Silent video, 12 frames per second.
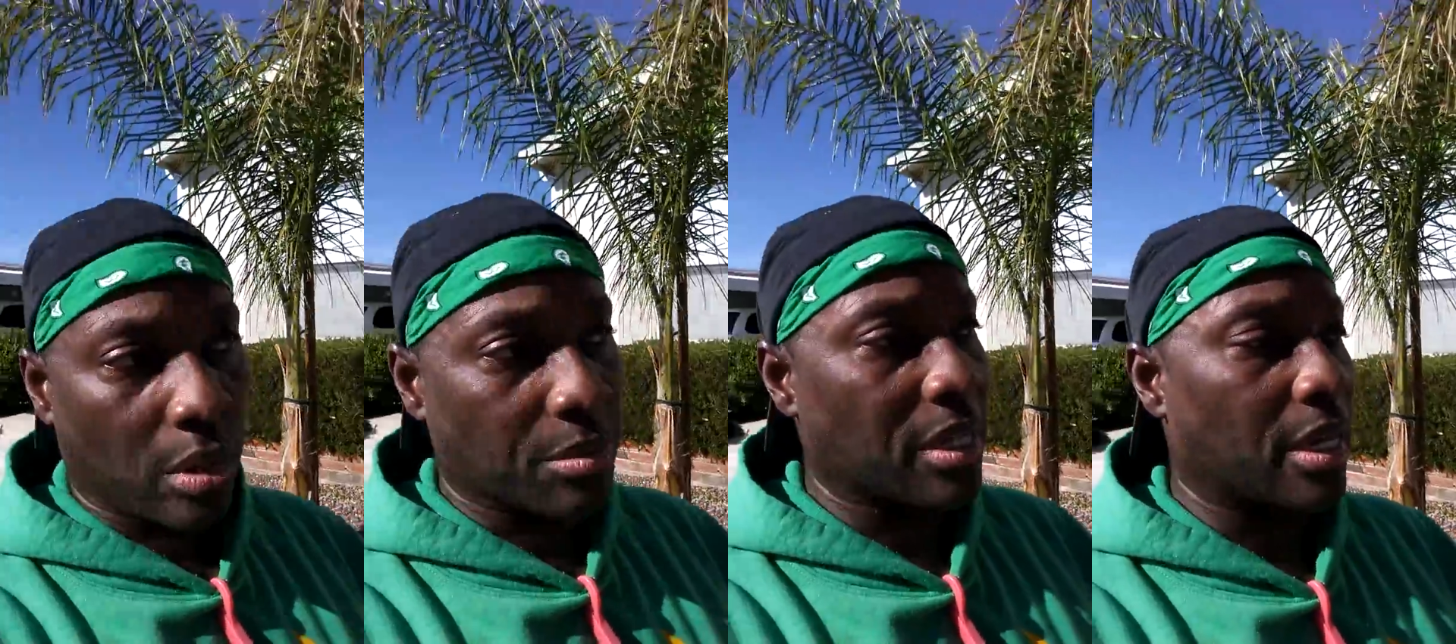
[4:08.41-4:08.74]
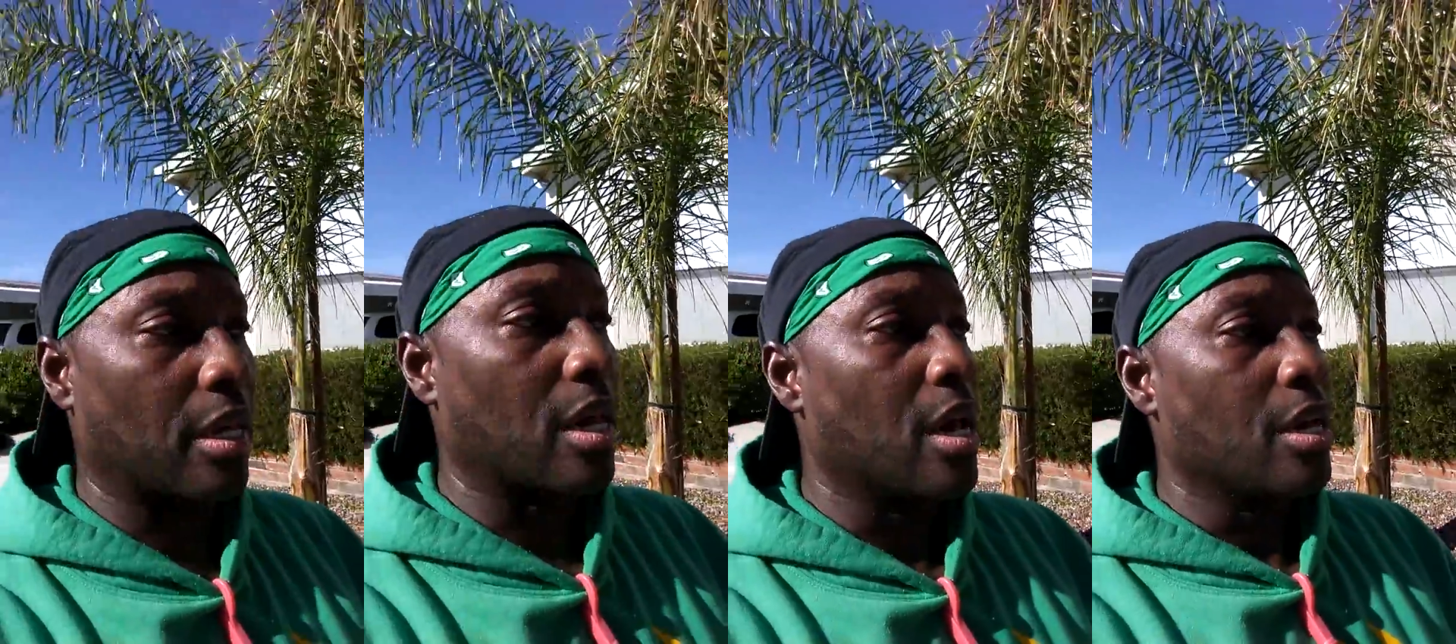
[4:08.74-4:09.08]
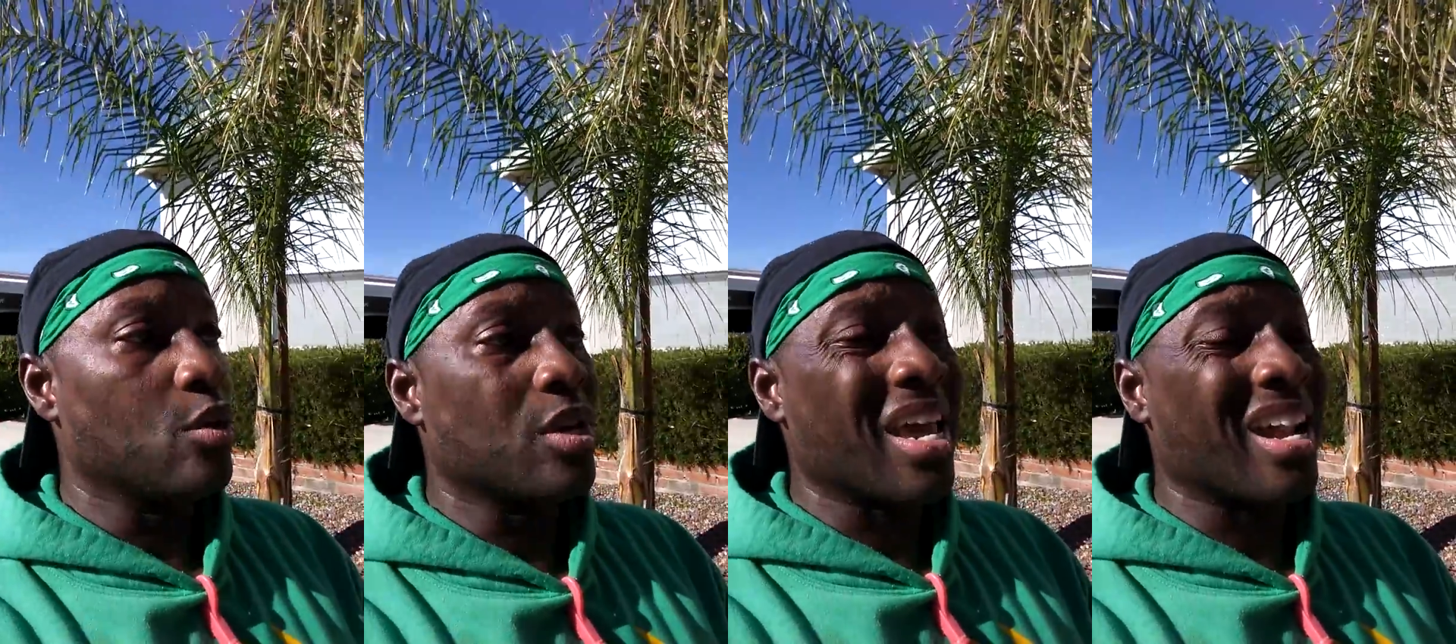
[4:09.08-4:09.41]
I'm saying
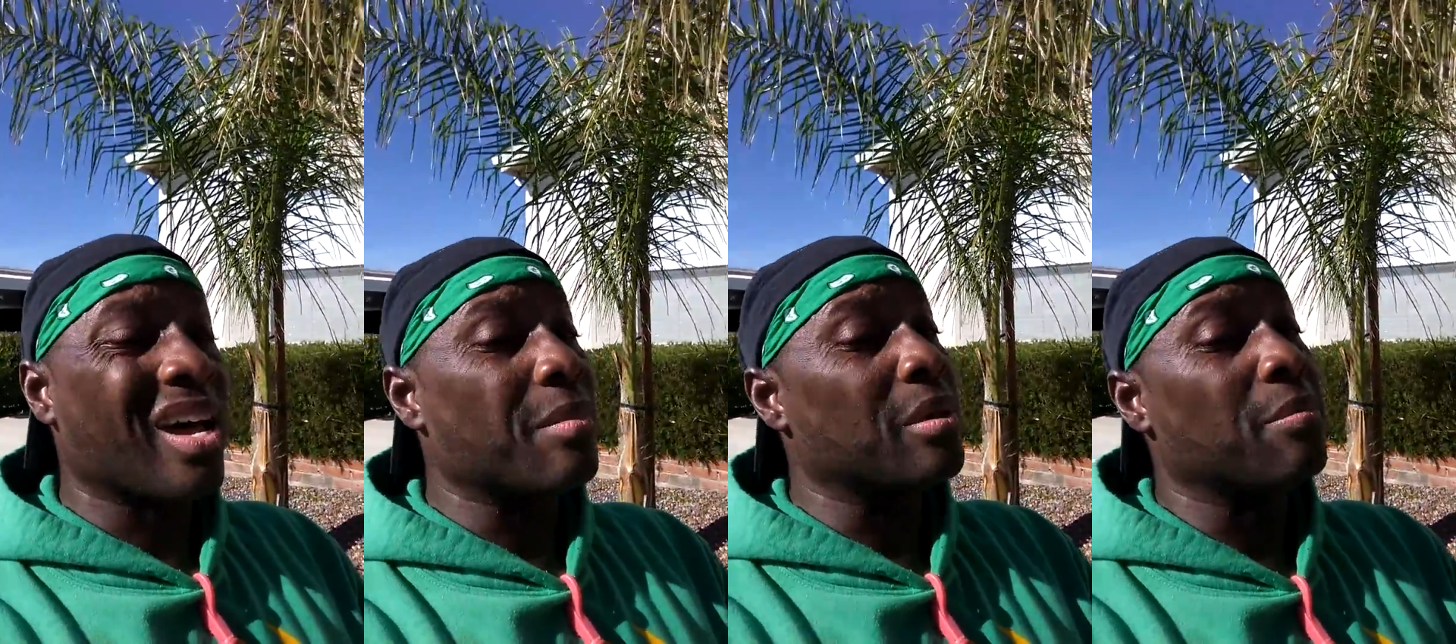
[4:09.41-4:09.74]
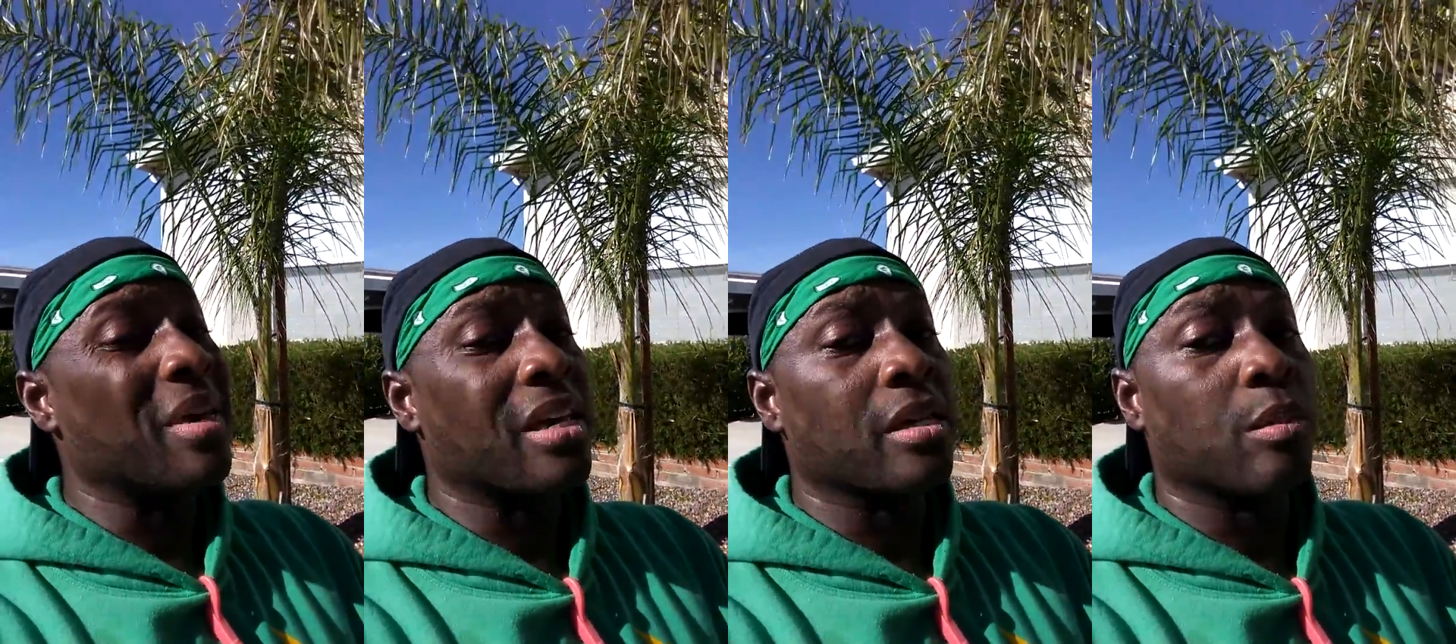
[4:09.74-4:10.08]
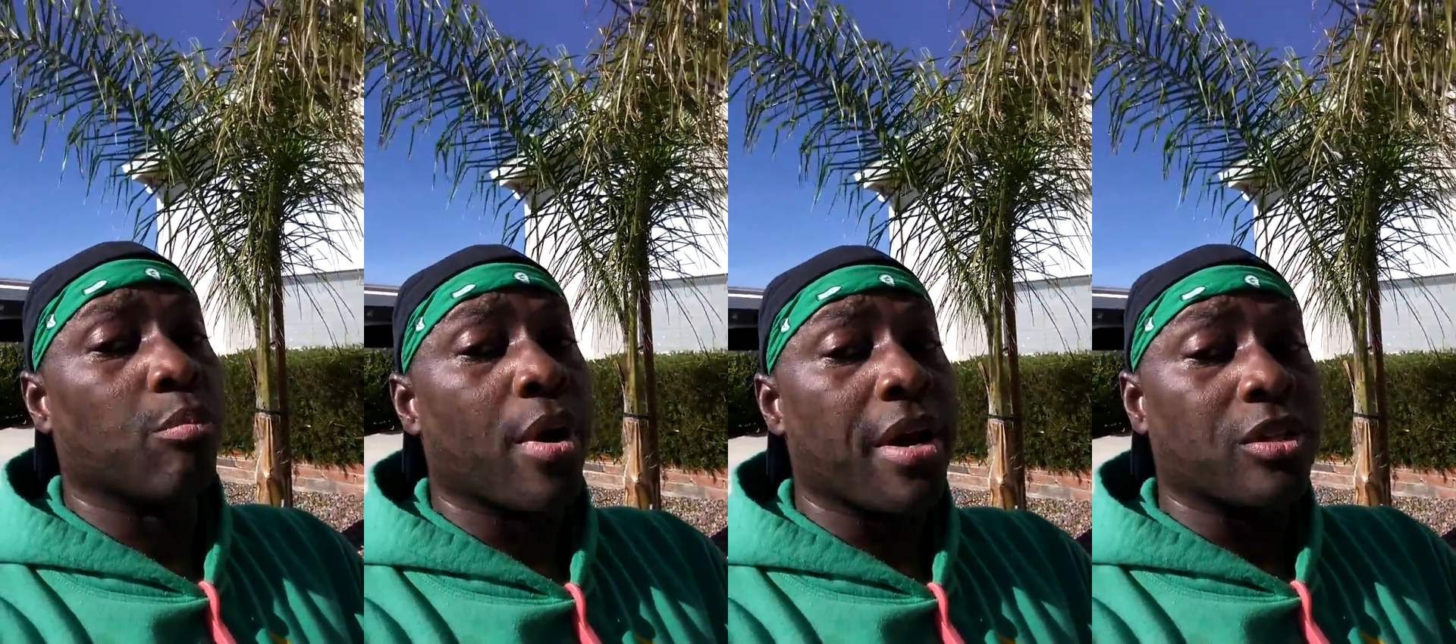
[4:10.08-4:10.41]
you cannot be making
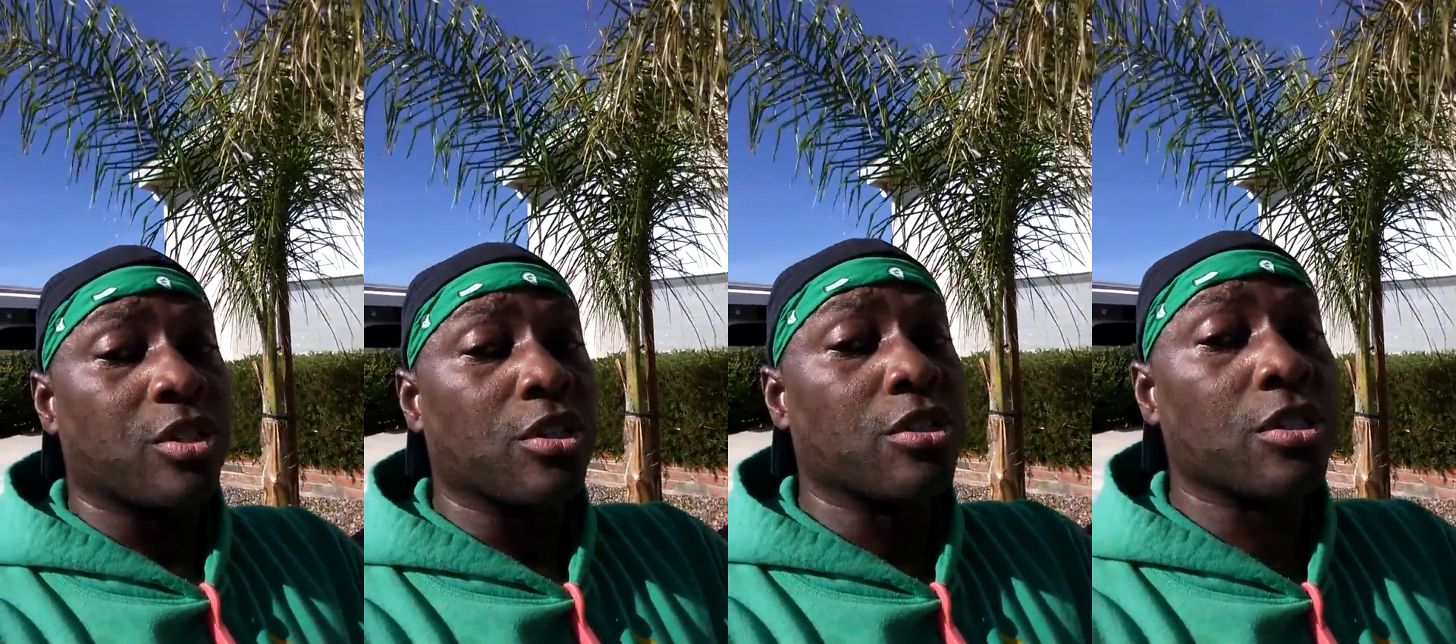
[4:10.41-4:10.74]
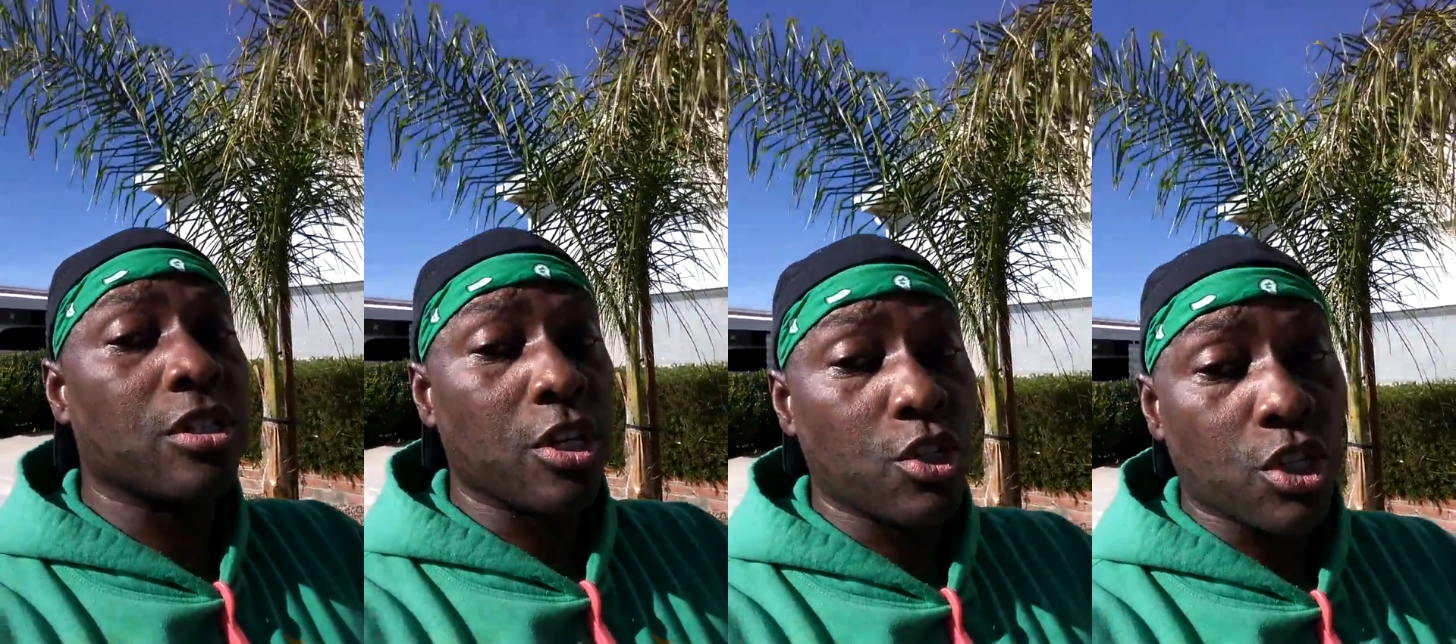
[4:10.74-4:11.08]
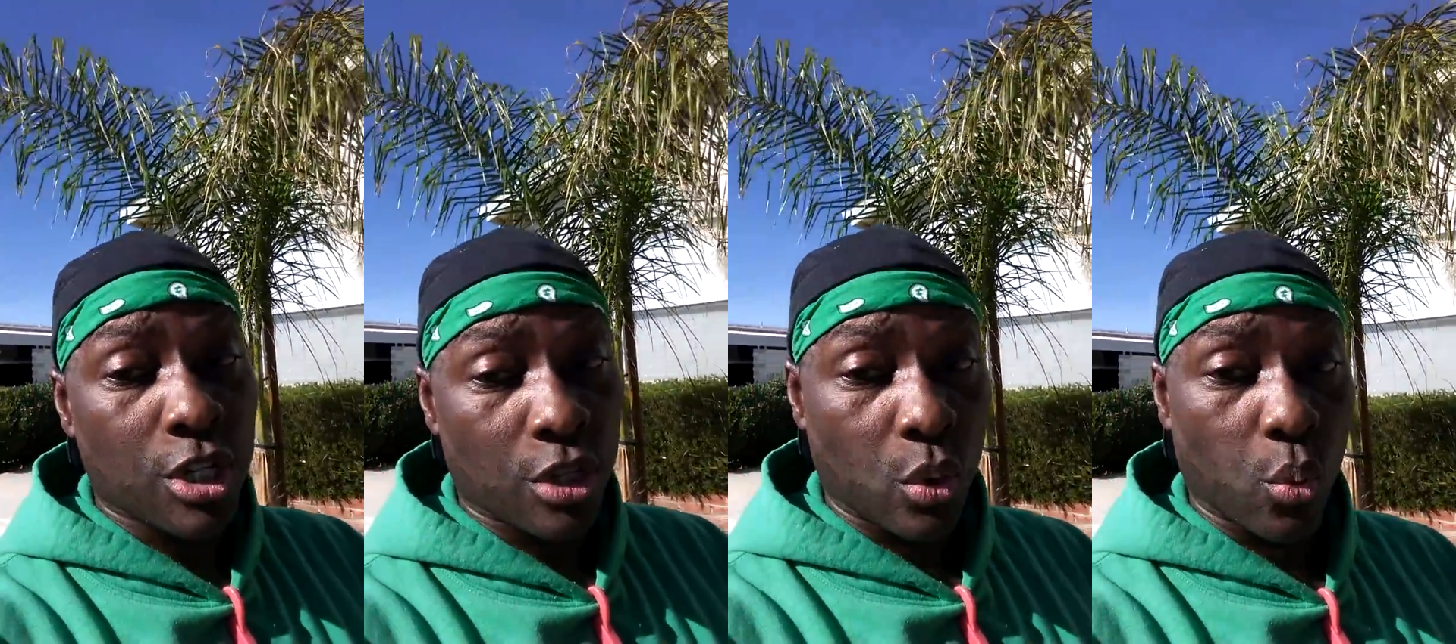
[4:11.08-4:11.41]
the brightest
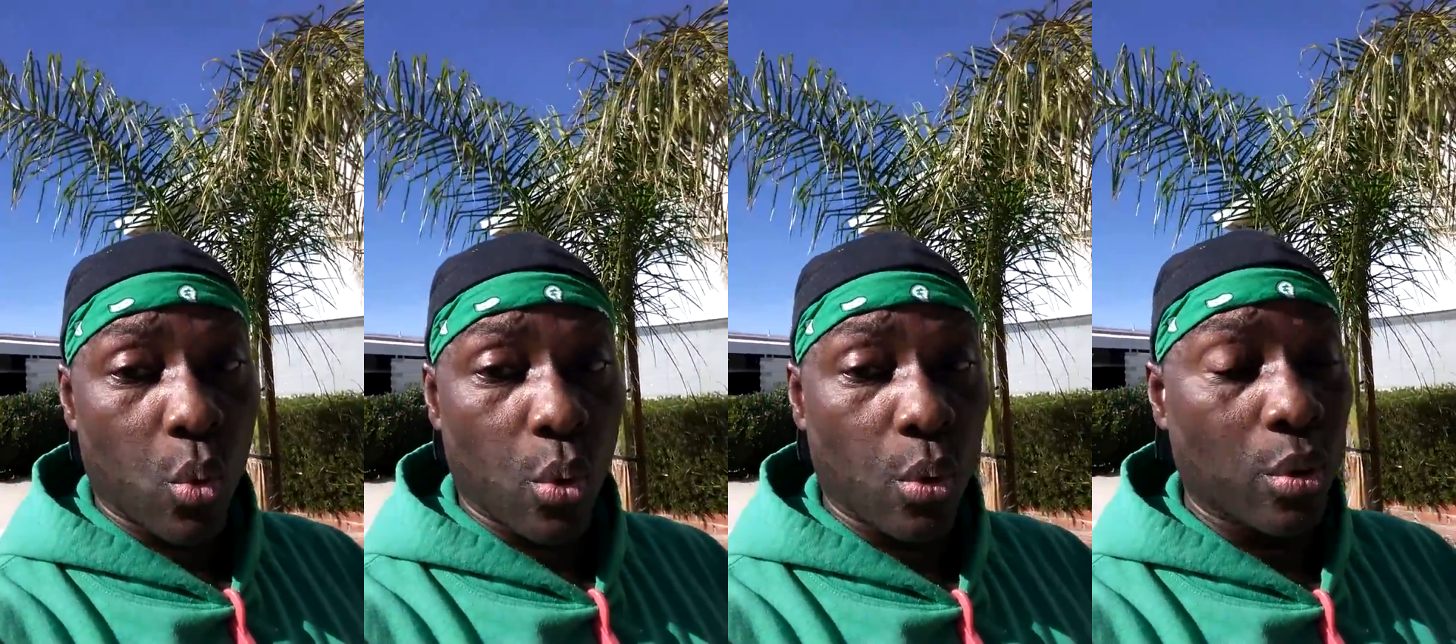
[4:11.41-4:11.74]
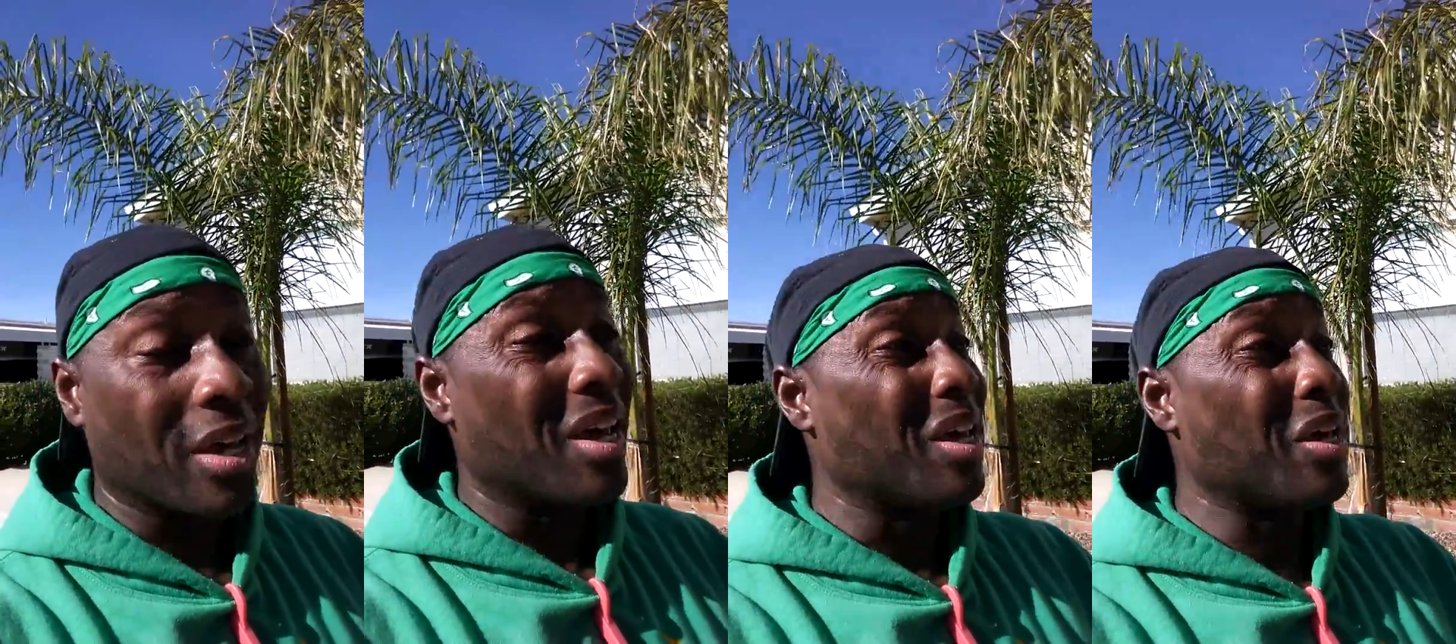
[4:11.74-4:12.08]
decision in the world